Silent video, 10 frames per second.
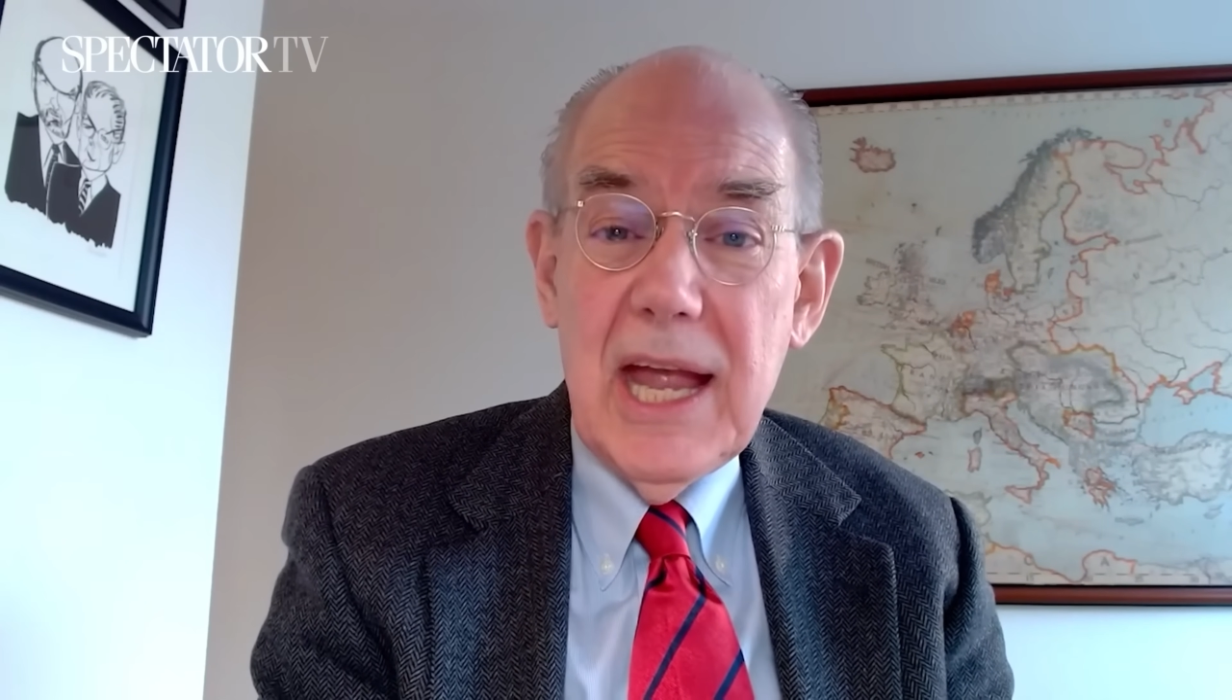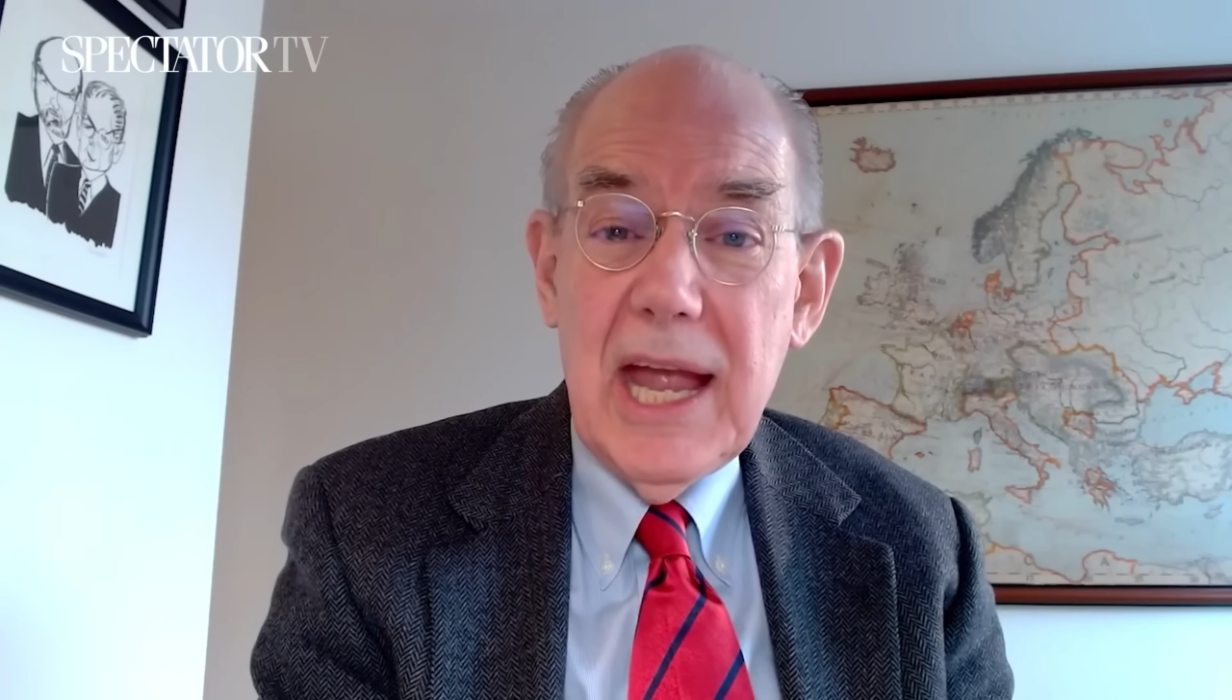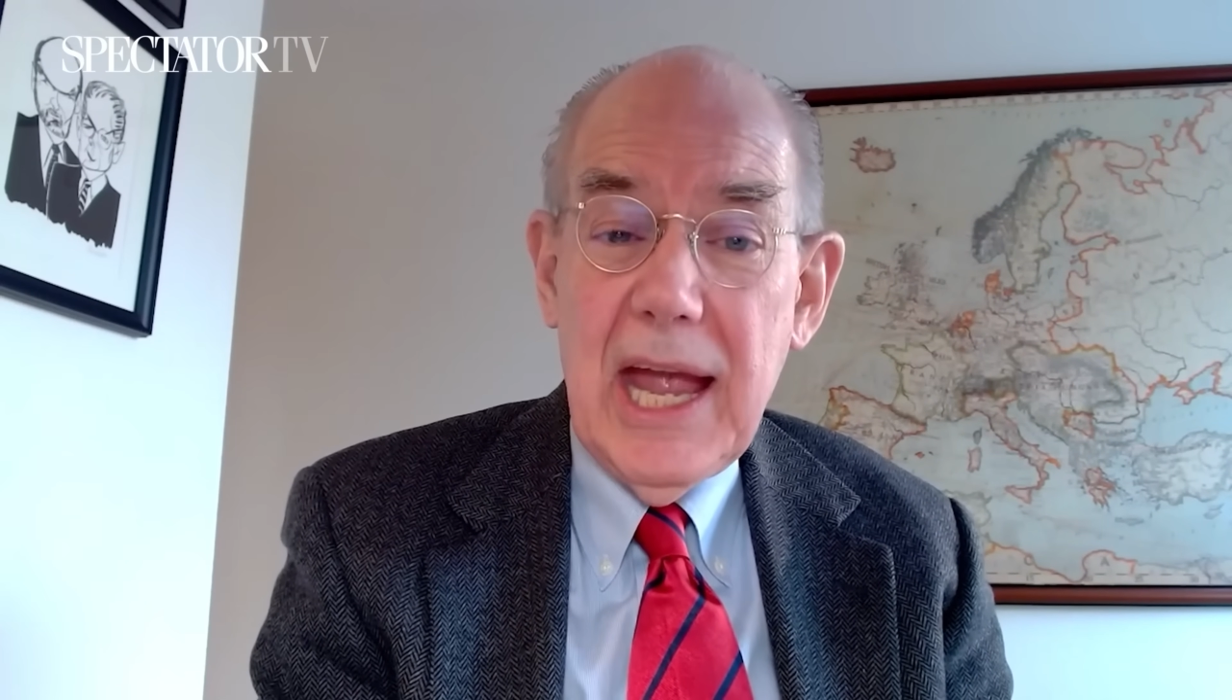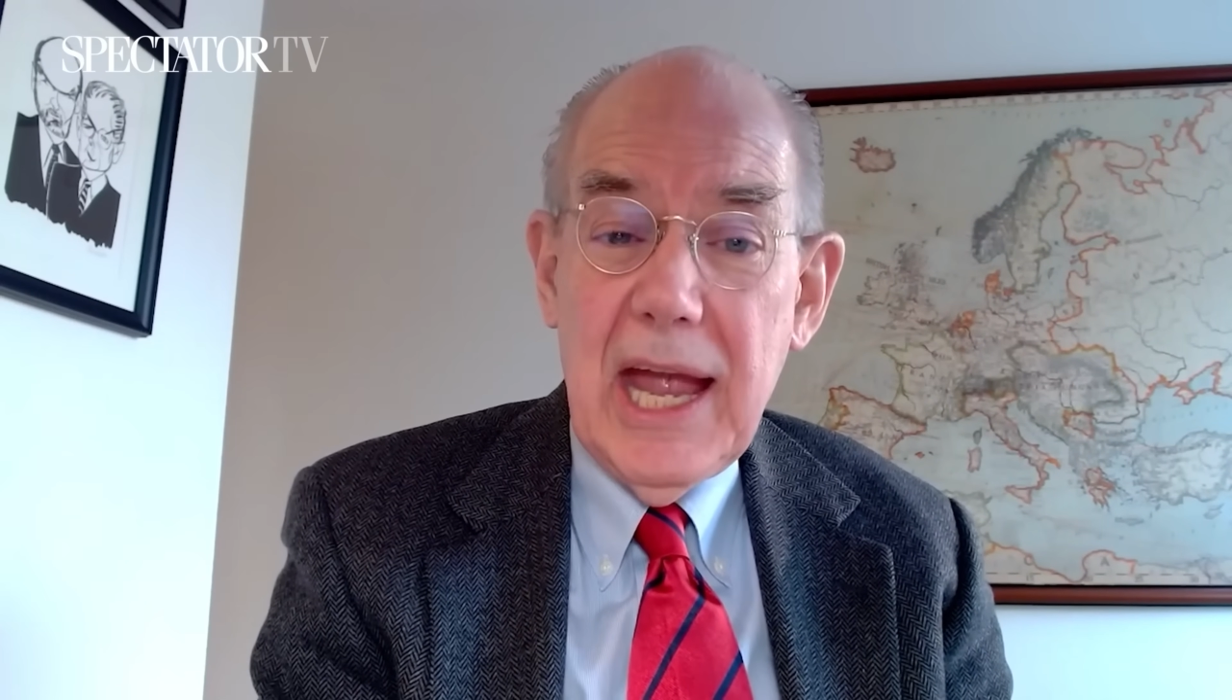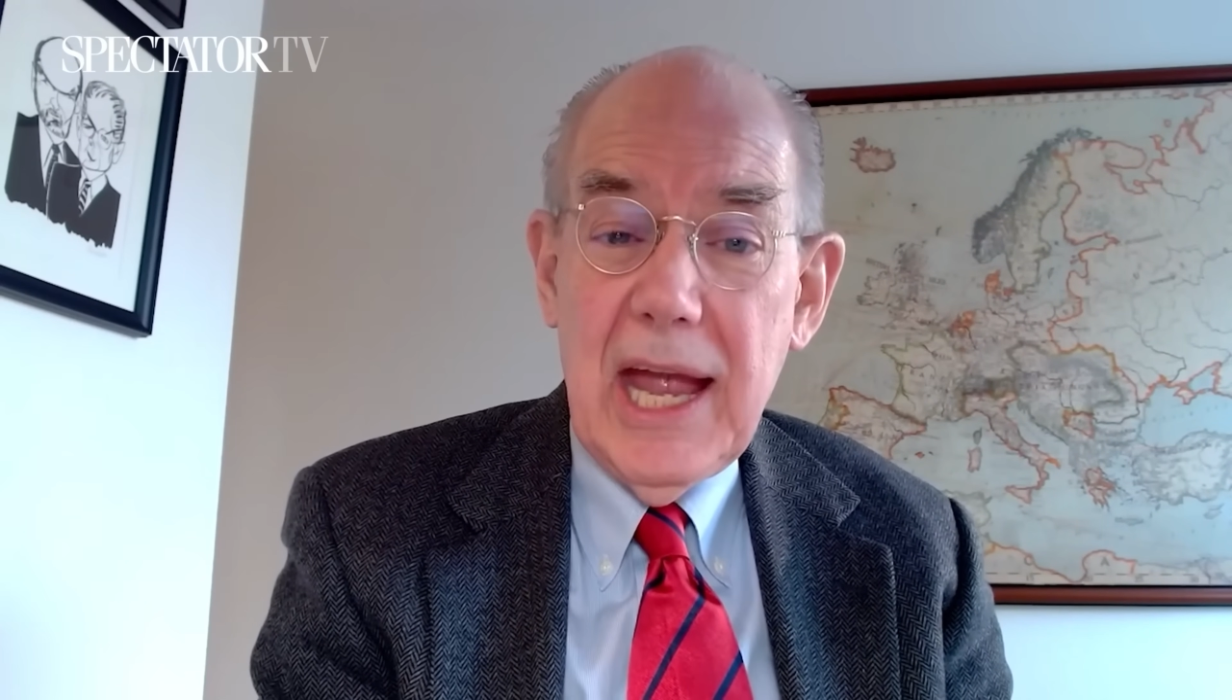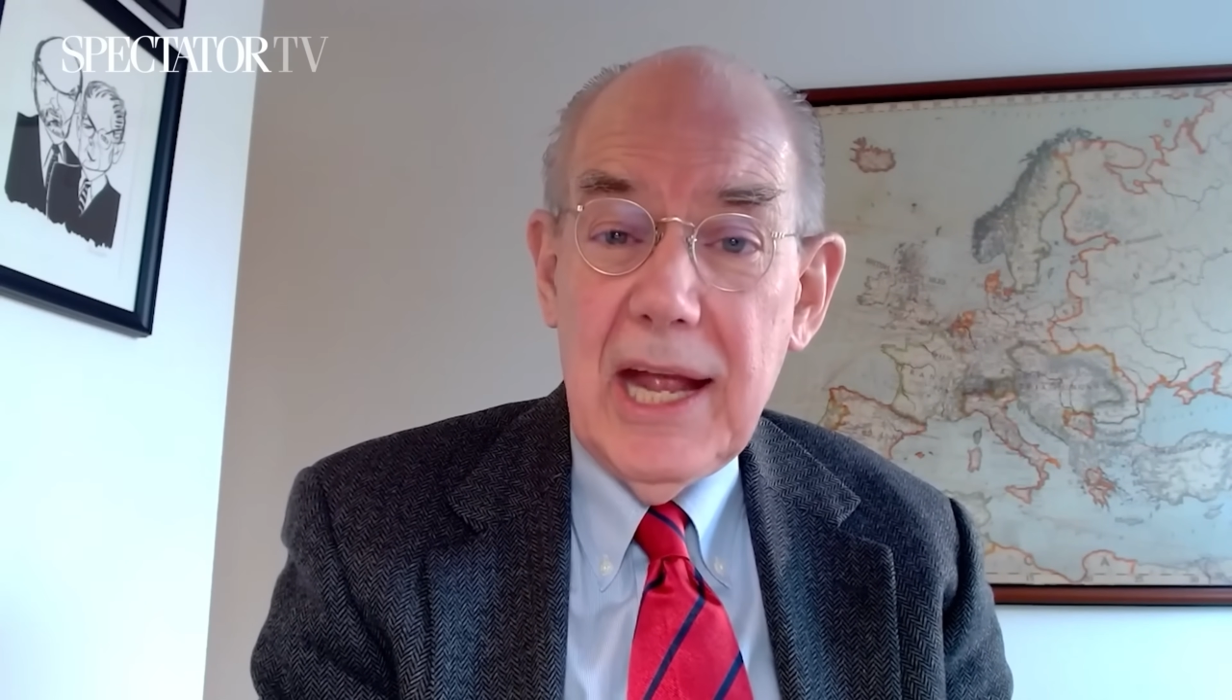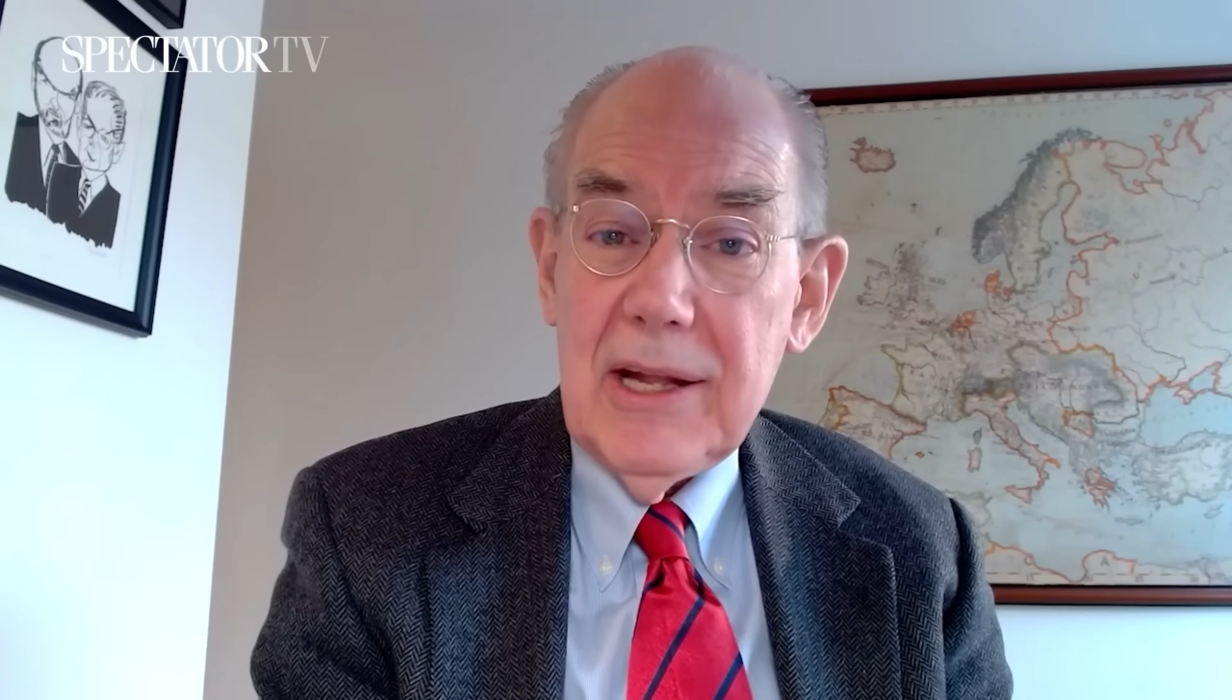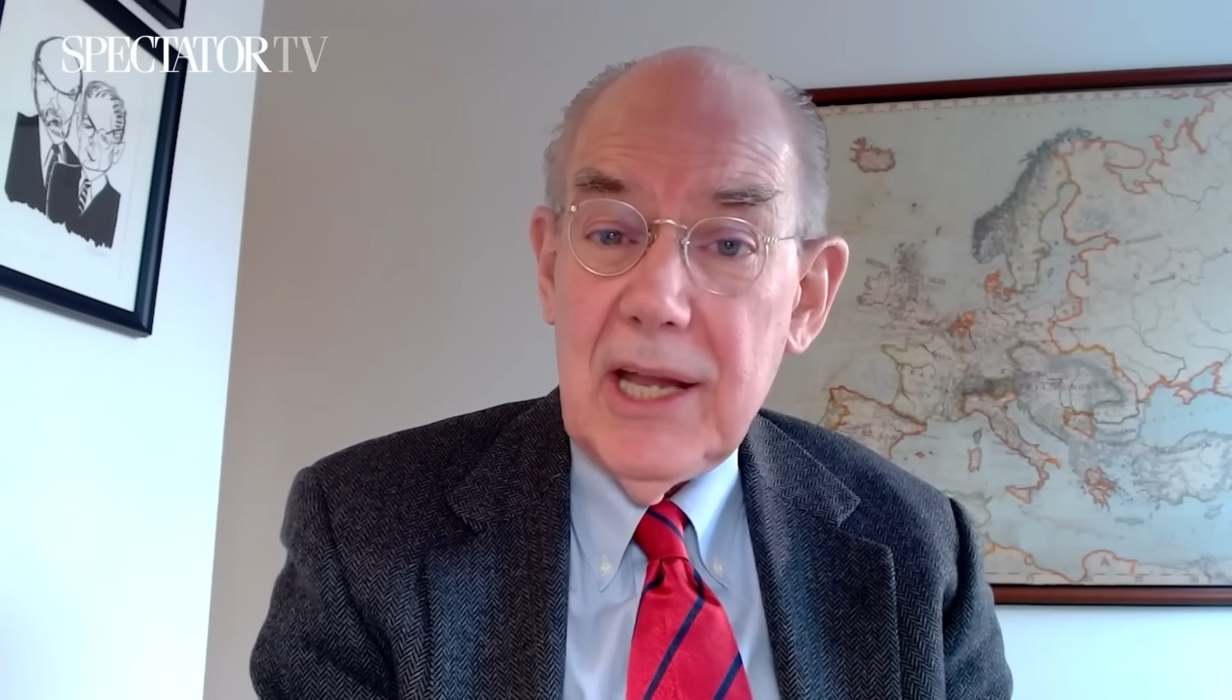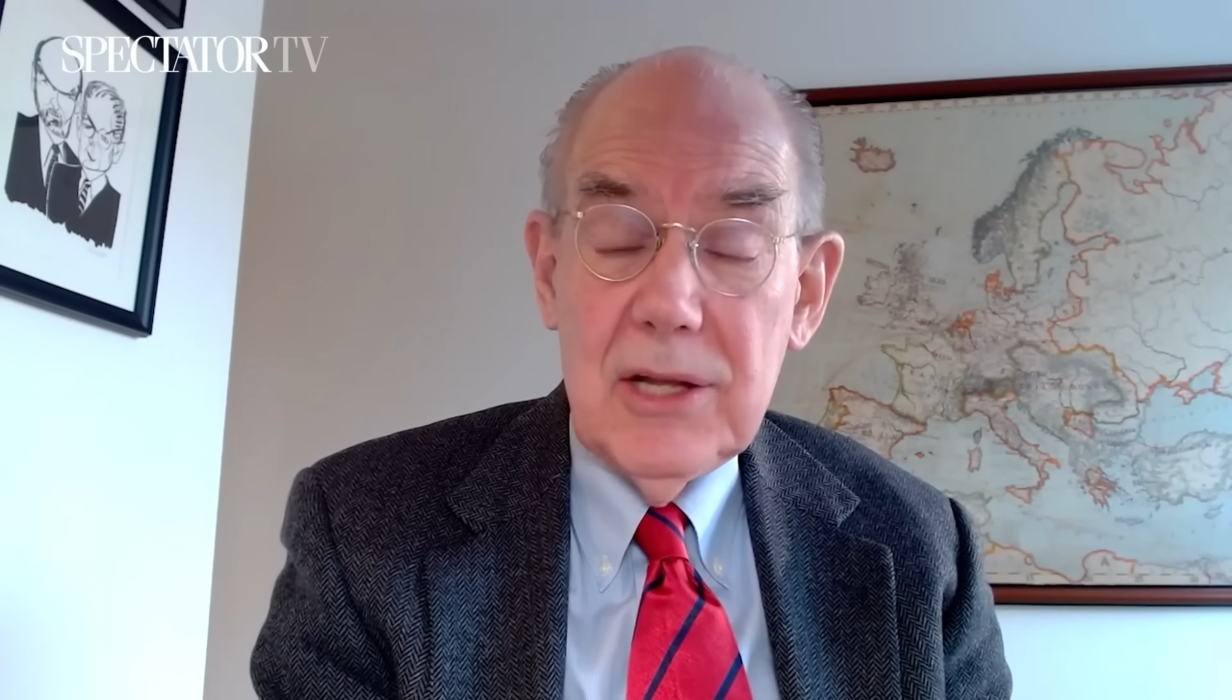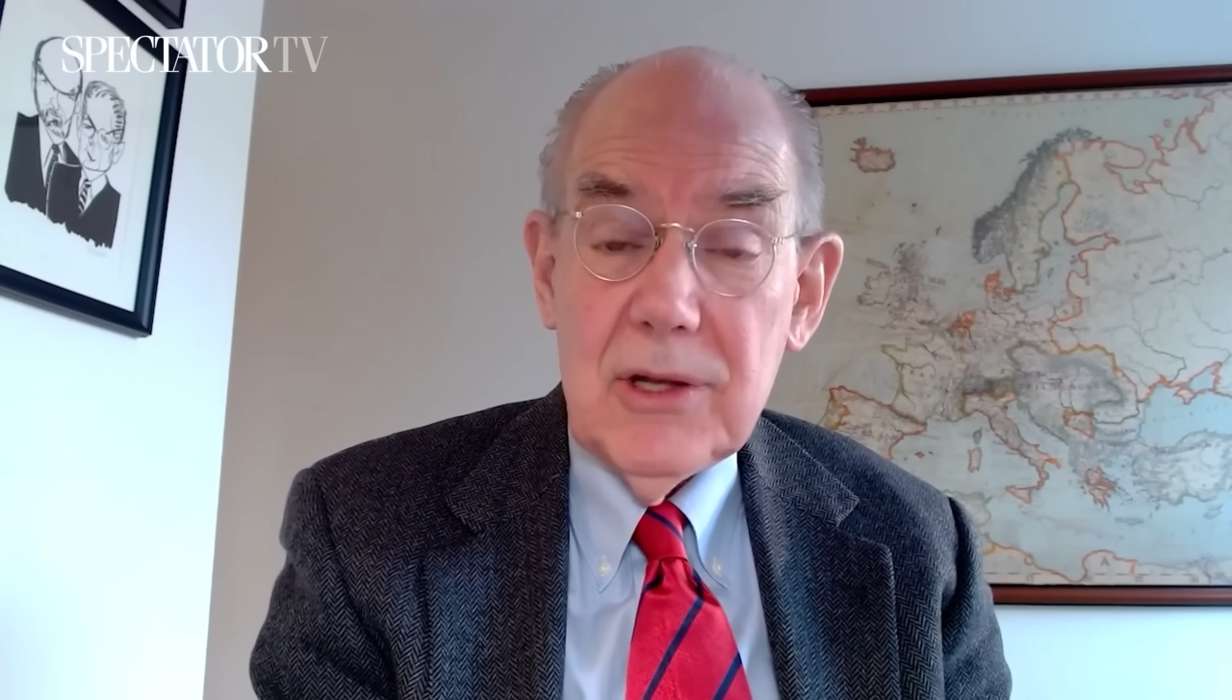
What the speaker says: And in